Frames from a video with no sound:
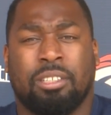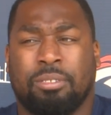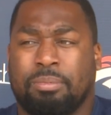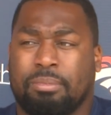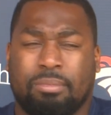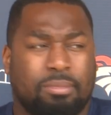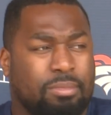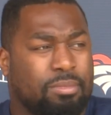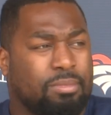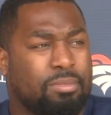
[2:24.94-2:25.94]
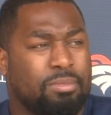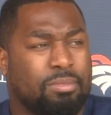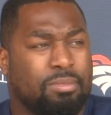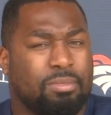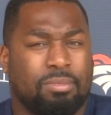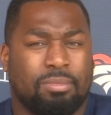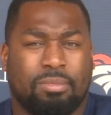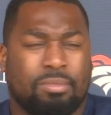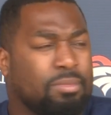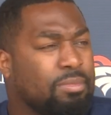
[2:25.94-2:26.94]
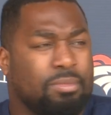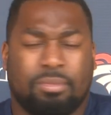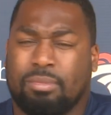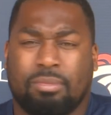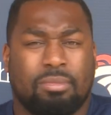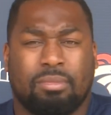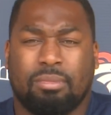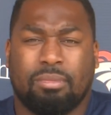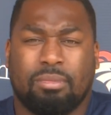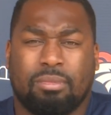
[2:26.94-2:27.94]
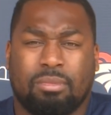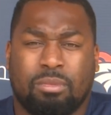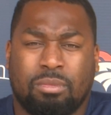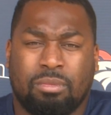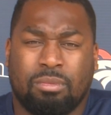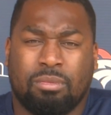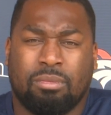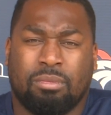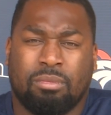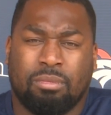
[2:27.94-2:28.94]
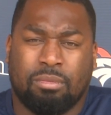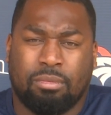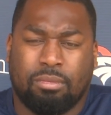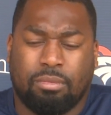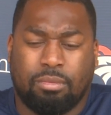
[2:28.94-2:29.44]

Is that mindset? of the D line starting to bleed into this team?